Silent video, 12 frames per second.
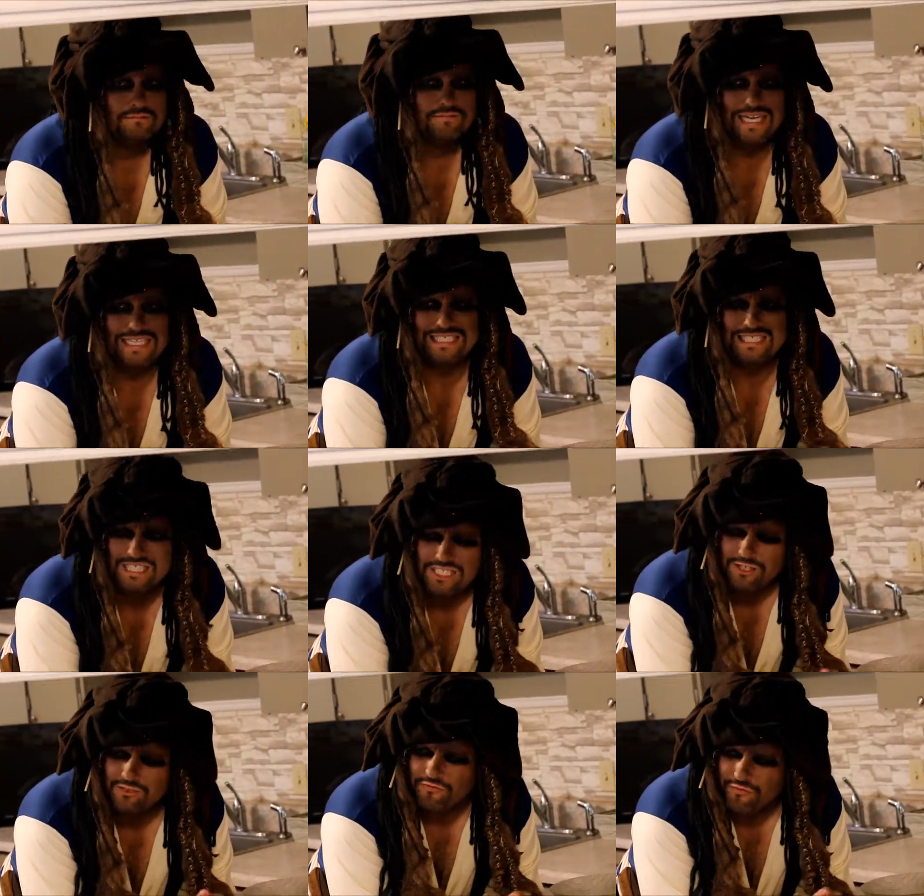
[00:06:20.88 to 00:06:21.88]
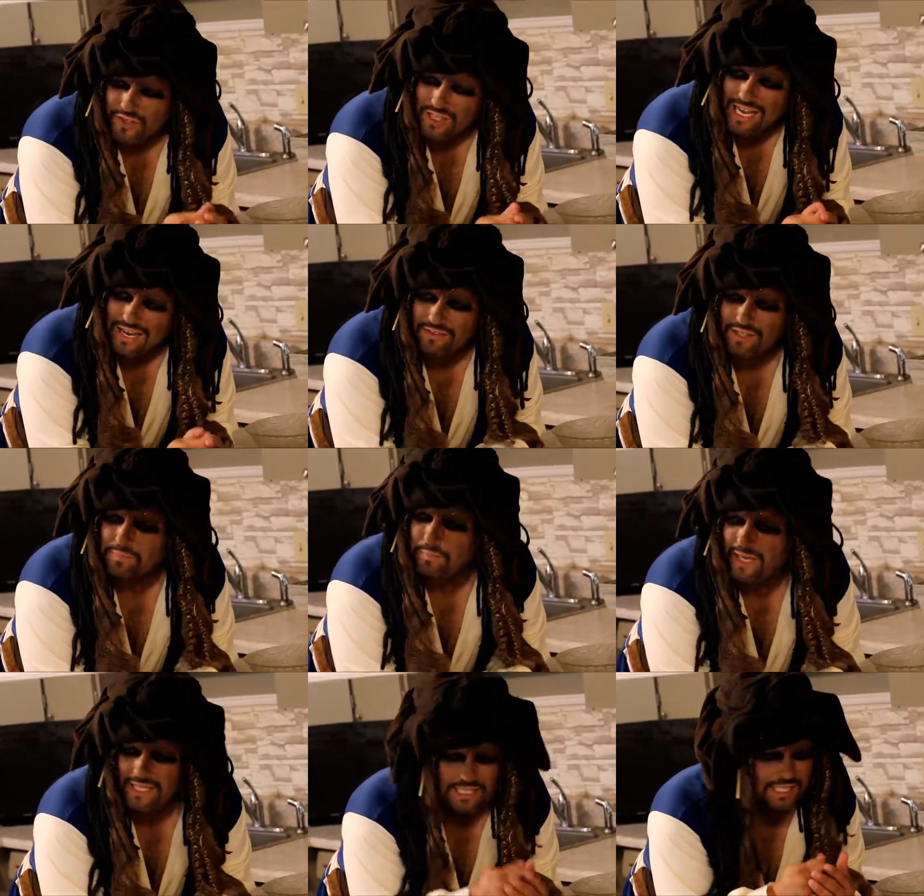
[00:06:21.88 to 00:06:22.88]
I still feel like this
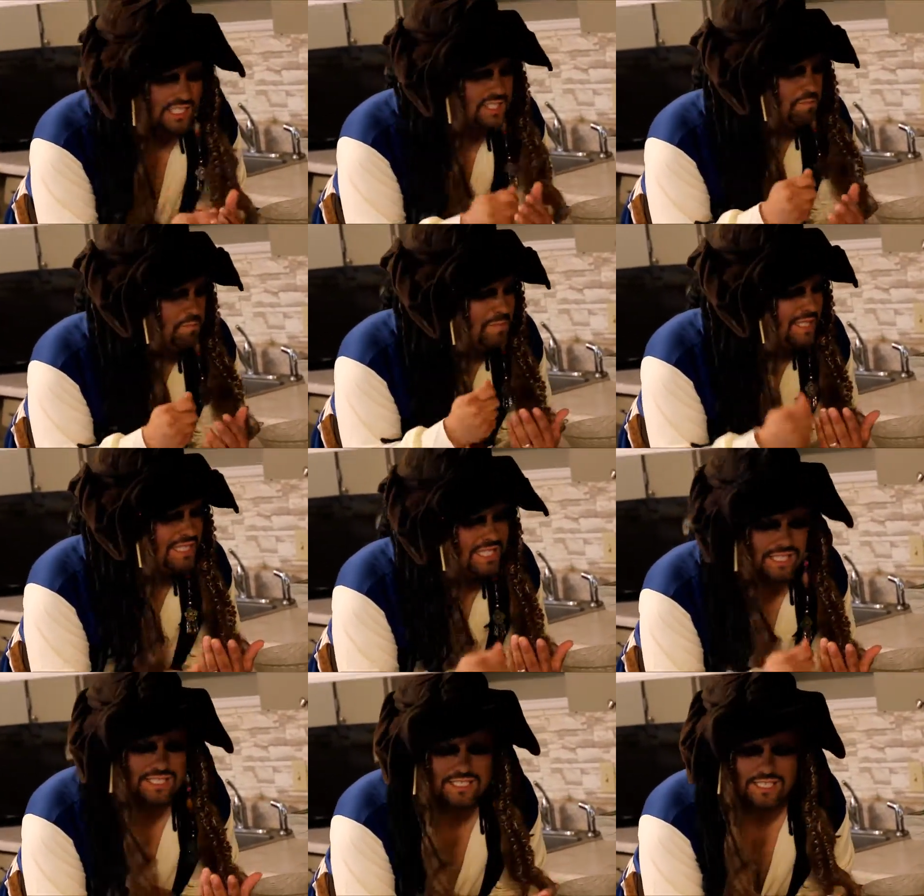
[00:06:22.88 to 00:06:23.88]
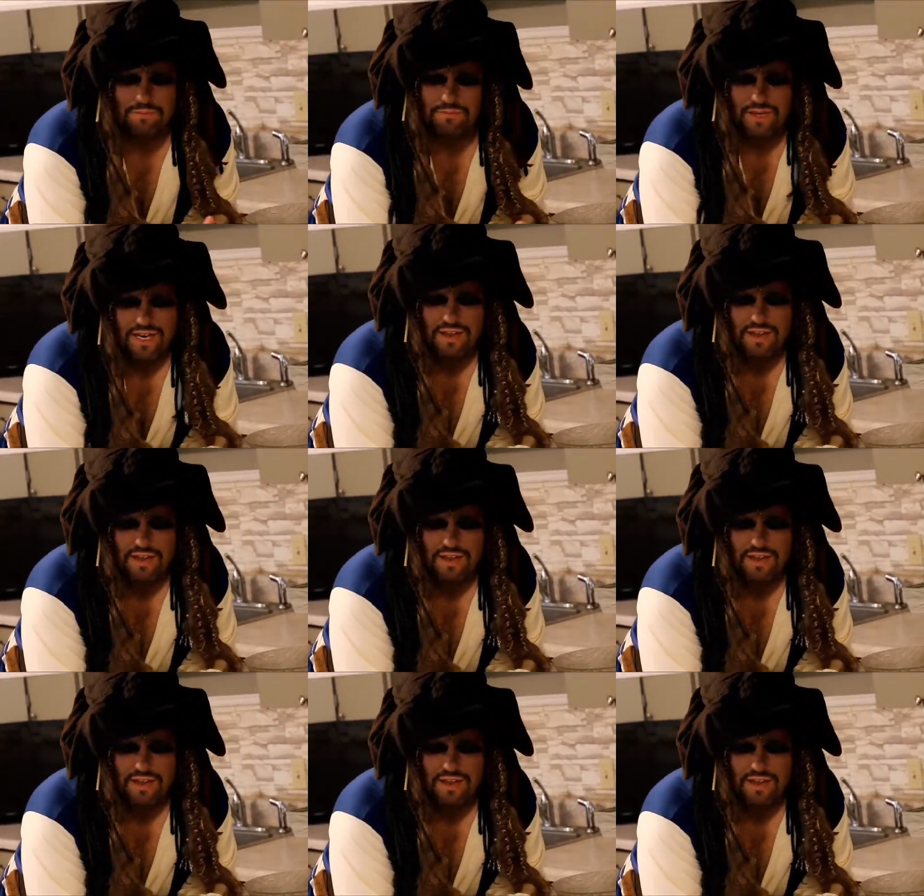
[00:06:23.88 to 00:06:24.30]
pizza is missing something.